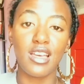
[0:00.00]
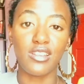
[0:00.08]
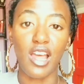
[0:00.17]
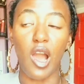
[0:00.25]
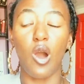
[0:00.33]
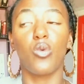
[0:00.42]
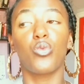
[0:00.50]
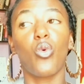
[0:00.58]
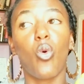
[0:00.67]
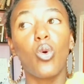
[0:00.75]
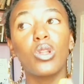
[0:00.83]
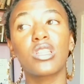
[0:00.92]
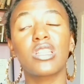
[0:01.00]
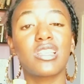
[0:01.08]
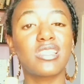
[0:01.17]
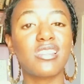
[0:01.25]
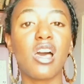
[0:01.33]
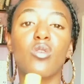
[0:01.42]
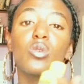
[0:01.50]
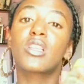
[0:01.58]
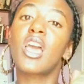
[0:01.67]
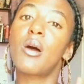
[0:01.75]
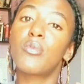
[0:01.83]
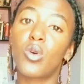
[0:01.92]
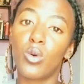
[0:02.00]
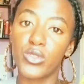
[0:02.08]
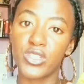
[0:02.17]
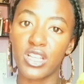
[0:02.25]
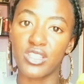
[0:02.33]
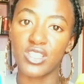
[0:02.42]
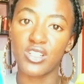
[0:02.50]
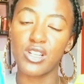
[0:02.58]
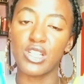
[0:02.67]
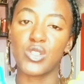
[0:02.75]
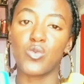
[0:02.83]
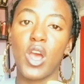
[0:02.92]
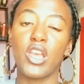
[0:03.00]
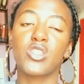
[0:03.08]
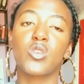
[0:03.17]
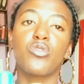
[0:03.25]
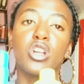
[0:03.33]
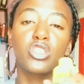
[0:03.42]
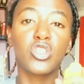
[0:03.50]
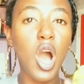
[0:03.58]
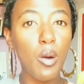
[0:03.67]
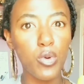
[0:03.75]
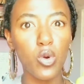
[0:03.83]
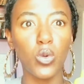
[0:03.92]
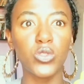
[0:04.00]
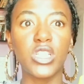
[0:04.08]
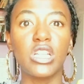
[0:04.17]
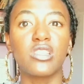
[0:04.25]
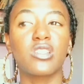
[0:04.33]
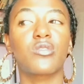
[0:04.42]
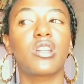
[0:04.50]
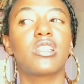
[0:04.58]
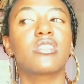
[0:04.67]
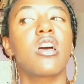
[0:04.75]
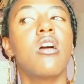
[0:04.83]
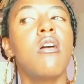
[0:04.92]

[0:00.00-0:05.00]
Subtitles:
Now, these are all chemical sunscreens, right? So they're topical sunscreens.